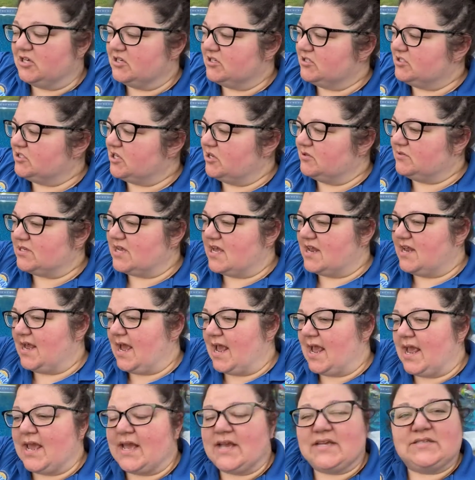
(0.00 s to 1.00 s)
So
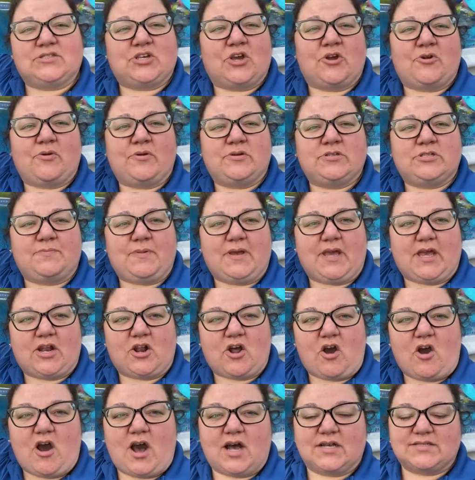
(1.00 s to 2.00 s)
today is going to be an
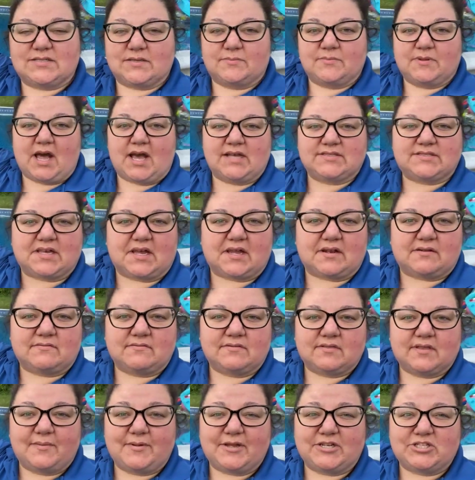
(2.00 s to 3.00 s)
awesome lesson.
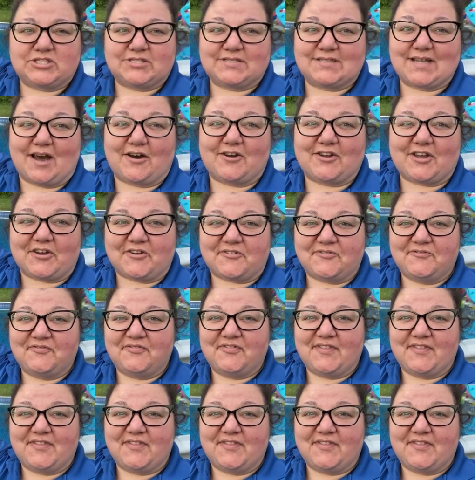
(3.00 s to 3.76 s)
Let me just tell you.